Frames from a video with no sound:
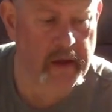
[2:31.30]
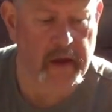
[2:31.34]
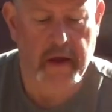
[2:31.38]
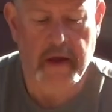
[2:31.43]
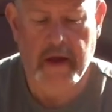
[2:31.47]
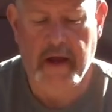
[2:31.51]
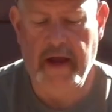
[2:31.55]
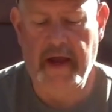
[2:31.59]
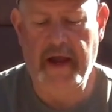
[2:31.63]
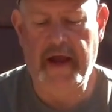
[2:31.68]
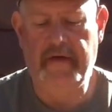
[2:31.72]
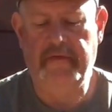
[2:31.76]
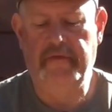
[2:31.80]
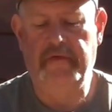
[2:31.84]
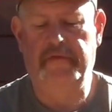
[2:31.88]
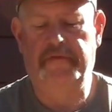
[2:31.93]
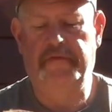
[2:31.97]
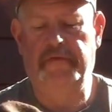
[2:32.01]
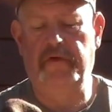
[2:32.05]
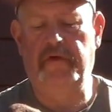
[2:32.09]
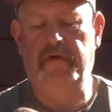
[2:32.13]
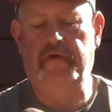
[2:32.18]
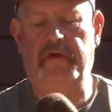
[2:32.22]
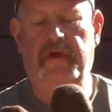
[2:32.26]
I have the
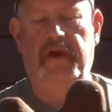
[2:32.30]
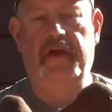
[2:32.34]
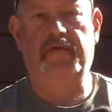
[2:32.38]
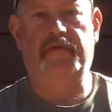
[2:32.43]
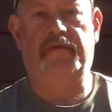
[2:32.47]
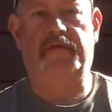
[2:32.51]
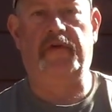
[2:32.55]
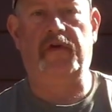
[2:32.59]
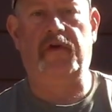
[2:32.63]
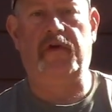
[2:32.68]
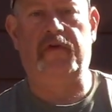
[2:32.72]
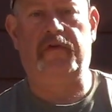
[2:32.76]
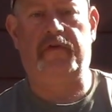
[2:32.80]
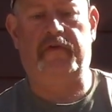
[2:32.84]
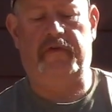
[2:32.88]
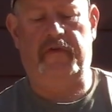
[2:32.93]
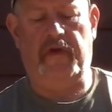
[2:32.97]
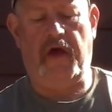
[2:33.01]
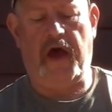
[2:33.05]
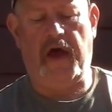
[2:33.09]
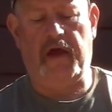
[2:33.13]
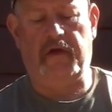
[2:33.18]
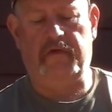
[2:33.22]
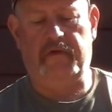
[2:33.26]
First Lite furnace
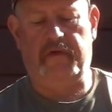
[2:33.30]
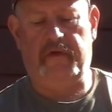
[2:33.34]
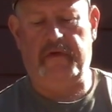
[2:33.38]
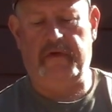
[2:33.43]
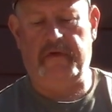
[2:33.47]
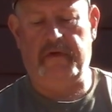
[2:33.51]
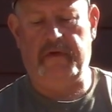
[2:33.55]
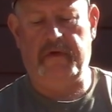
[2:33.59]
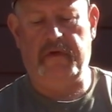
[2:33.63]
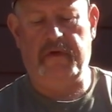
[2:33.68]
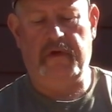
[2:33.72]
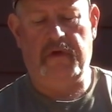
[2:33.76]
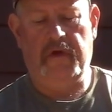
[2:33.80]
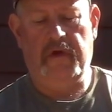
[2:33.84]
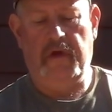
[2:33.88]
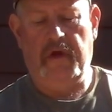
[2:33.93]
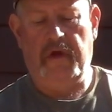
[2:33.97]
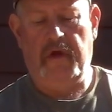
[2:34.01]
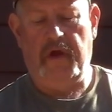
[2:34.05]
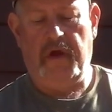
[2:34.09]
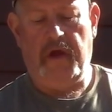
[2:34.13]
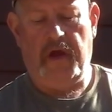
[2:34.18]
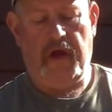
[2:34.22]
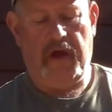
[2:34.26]
socks.
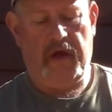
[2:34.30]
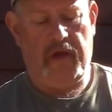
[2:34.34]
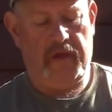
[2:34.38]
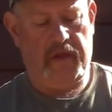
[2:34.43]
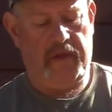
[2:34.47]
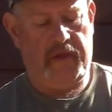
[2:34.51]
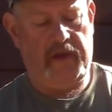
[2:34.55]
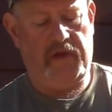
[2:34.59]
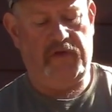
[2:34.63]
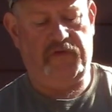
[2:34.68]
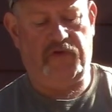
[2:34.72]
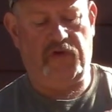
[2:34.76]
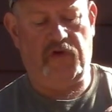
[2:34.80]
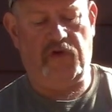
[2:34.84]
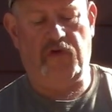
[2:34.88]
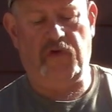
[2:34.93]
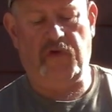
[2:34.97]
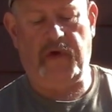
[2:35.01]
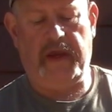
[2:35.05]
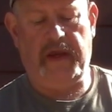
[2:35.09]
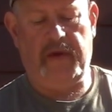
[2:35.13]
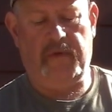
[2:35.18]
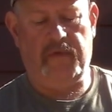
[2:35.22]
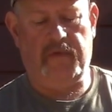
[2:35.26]
These are
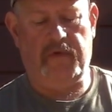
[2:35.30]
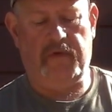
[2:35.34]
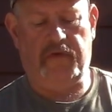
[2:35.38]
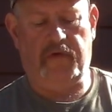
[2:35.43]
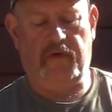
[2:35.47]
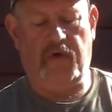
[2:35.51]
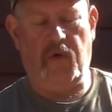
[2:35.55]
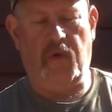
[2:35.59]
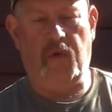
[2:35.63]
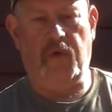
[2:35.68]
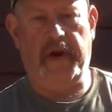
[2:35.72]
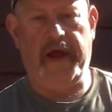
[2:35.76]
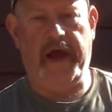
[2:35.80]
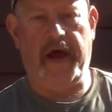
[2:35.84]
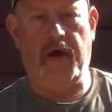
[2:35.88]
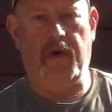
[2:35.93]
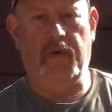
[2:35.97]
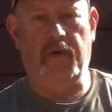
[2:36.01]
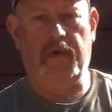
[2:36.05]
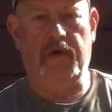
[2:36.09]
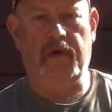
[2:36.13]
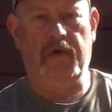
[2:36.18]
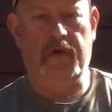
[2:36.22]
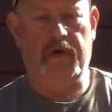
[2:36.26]
great when it's cold
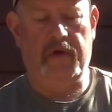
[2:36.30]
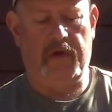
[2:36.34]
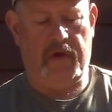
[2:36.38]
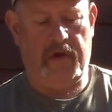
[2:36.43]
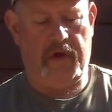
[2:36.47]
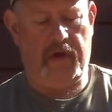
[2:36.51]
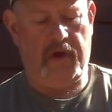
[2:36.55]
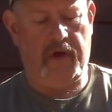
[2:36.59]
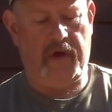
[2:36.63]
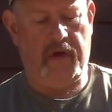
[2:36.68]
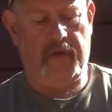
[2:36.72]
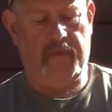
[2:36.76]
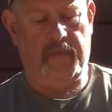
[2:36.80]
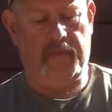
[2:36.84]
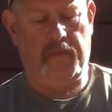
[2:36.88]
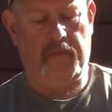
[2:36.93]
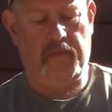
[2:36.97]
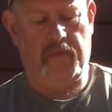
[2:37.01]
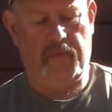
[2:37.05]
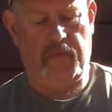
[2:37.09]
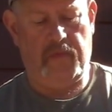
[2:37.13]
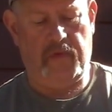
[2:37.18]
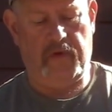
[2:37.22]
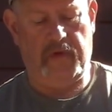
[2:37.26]
out.
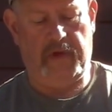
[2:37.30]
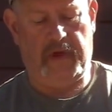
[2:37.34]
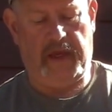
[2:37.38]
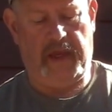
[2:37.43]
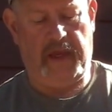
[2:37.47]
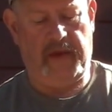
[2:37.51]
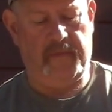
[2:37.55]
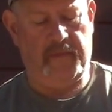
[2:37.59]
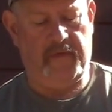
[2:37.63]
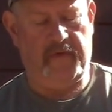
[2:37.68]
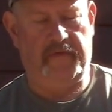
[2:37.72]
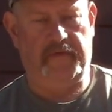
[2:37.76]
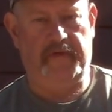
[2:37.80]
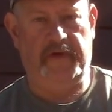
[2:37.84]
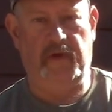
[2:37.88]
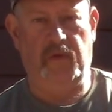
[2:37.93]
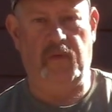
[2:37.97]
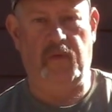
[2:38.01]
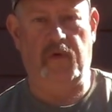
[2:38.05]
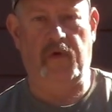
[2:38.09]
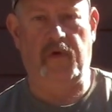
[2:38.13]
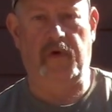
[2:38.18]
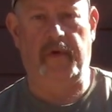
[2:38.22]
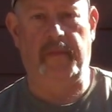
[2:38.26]
Really keep my feet
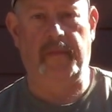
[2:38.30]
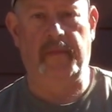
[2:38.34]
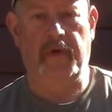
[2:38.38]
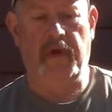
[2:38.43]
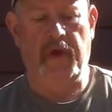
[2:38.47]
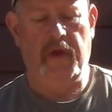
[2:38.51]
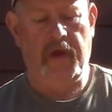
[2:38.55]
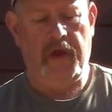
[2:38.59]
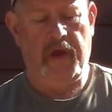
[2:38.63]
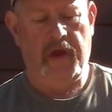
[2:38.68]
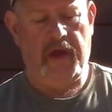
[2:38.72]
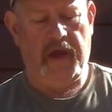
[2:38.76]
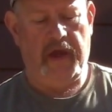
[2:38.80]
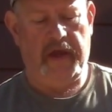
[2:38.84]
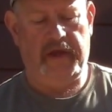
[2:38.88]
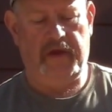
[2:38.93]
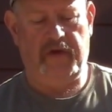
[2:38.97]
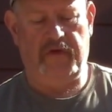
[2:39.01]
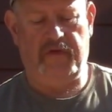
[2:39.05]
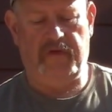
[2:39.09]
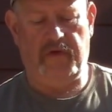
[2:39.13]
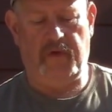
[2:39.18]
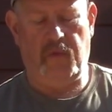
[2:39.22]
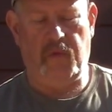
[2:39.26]
warm. I
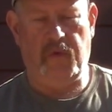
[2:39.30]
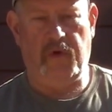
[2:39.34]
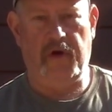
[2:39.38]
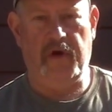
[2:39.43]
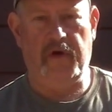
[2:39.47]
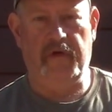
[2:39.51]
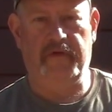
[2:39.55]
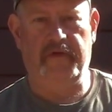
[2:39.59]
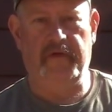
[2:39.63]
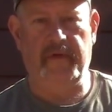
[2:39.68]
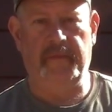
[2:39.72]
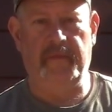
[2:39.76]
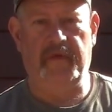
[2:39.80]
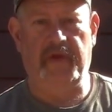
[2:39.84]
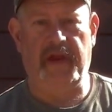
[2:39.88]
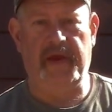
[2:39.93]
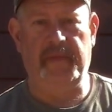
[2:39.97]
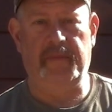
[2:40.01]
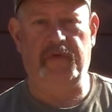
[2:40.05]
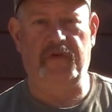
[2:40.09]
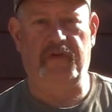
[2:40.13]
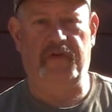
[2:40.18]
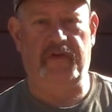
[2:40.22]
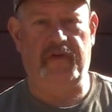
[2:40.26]
usually wear some
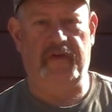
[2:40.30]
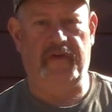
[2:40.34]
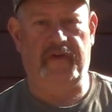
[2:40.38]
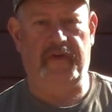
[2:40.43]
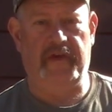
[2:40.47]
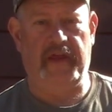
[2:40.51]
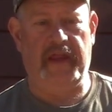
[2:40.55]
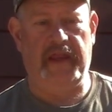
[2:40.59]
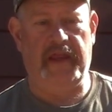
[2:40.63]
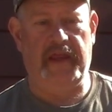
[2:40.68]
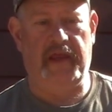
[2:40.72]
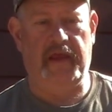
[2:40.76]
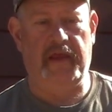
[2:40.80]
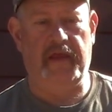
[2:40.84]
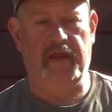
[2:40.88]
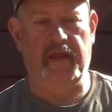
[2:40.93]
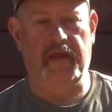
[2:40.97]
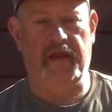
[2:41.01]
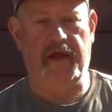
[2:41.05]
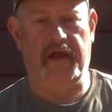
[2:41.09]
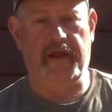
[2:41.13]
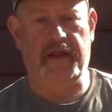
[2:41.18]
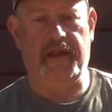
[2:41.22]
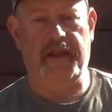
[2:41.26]
type of synthetic
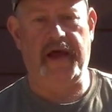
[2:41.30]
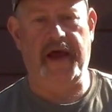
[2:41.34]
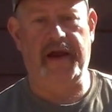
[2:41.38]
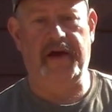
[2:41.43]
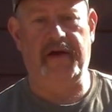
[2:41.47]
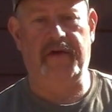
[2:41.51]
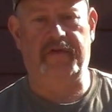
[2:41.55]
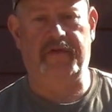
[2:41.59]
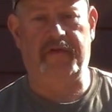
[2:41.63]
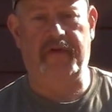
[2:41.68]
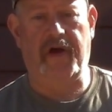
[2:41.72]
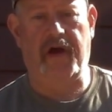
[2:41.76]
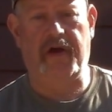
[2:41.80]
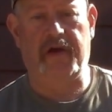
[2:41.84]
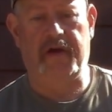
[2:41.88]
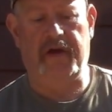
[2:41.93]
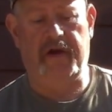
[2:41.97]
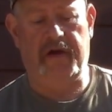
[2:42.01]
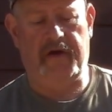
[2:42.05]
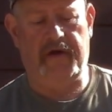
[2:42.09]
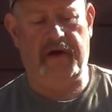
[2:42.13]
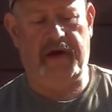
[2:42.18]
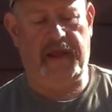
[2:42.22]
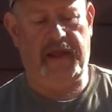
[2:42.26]
liner sock
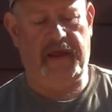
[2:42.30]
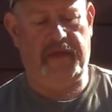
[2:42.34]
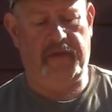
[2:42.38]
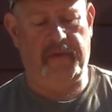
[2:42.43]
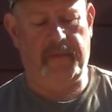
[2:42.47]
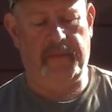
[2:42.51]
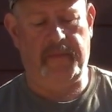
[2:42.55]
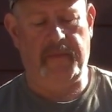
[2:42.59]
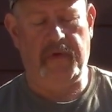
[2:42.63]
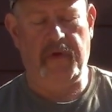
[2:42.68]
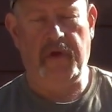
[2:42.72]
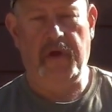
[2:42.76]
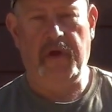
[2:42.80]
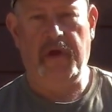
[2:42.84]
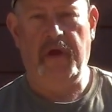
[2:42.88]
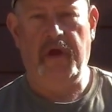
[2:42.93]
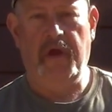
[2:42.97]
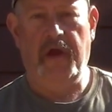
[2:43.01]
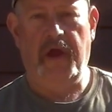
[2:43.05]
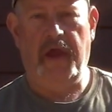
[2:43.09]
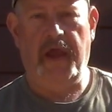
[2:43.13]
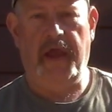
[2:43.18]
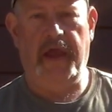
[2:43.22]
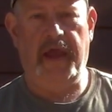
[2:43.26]
underneath them,
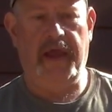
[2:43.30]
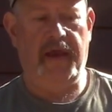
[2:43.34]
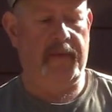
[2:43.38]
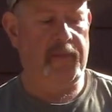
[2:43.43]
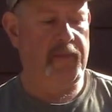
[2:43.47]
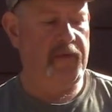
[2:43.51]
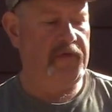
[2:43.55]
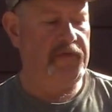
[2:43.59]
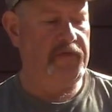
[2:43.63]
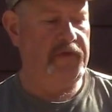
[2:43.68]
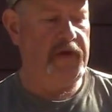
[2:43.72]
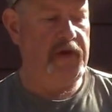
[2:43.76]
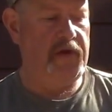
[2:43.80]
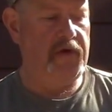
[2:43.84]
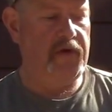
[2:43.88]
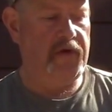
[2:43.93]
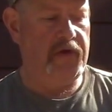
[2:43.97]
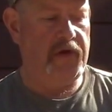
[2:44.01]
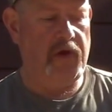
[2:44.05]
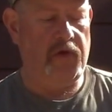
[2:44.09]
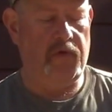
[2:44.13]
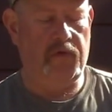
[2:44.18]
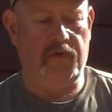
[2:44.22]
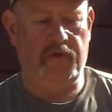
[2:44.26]
and my feet are
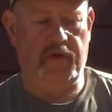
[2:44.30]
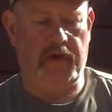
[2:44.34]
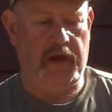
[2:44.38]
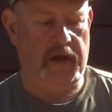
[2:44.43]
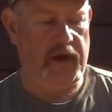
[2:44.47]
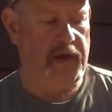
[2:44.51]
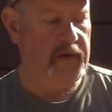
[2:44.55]
toasty.